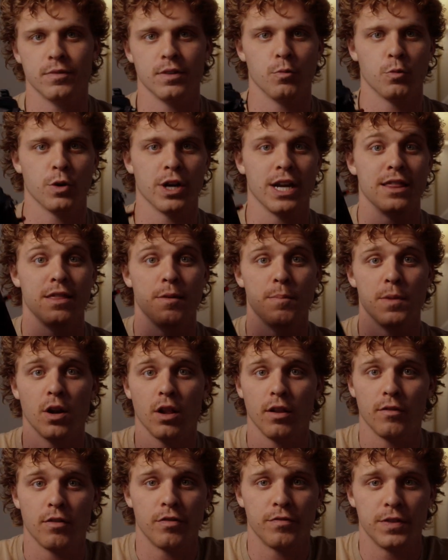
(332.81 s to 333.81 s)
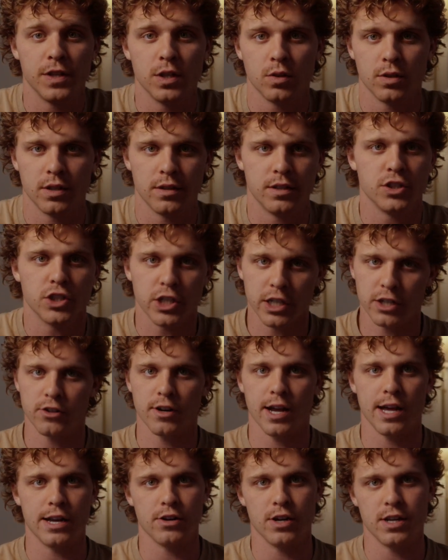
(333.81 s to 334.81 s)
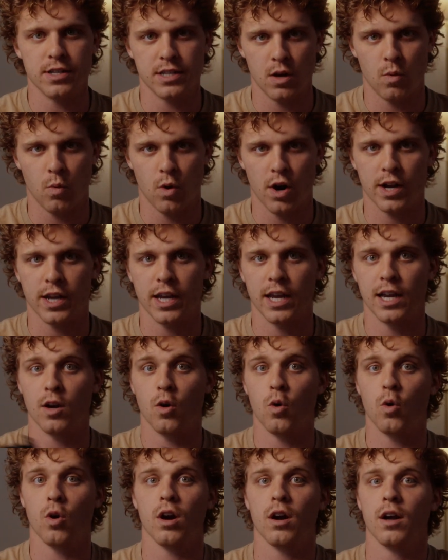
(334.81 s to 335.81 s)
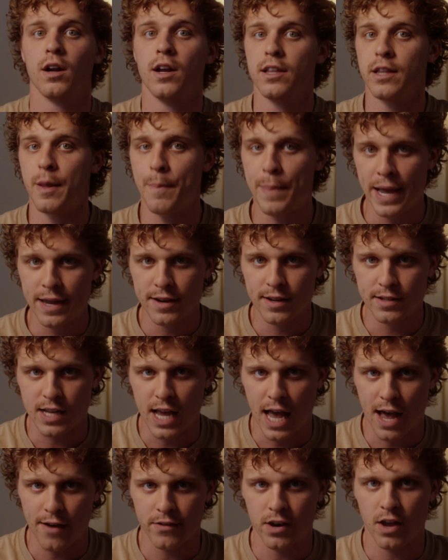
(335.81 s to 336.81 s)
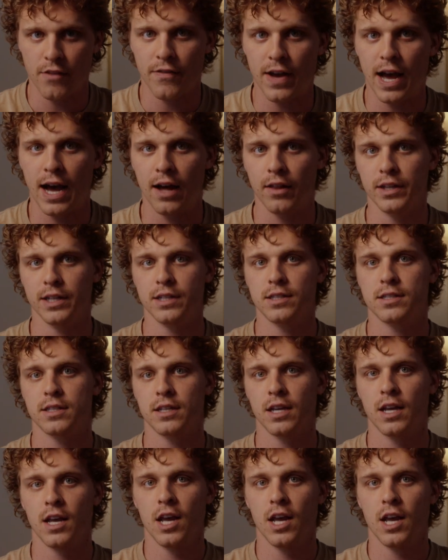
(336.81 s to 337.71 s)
we're in the middle of a field and the generator isn't working or the band doesn't have enough outlets?